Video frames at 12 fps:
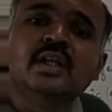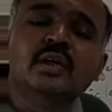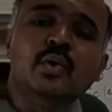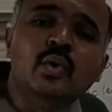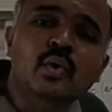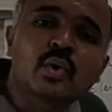
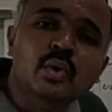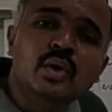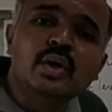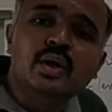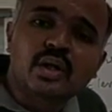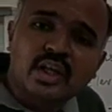to
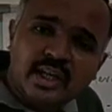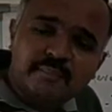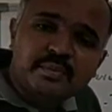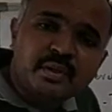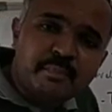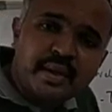
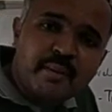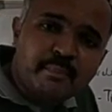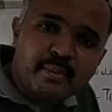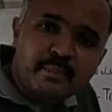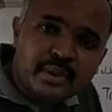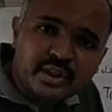keep the prey
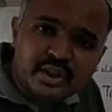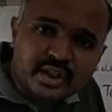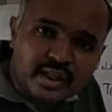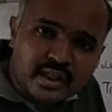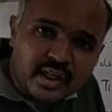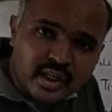population
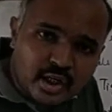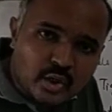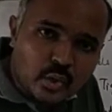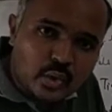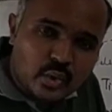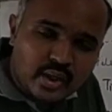under
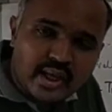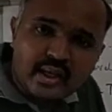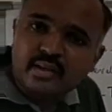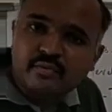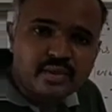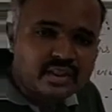control.
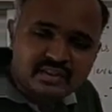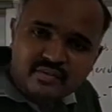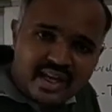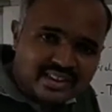Okay, we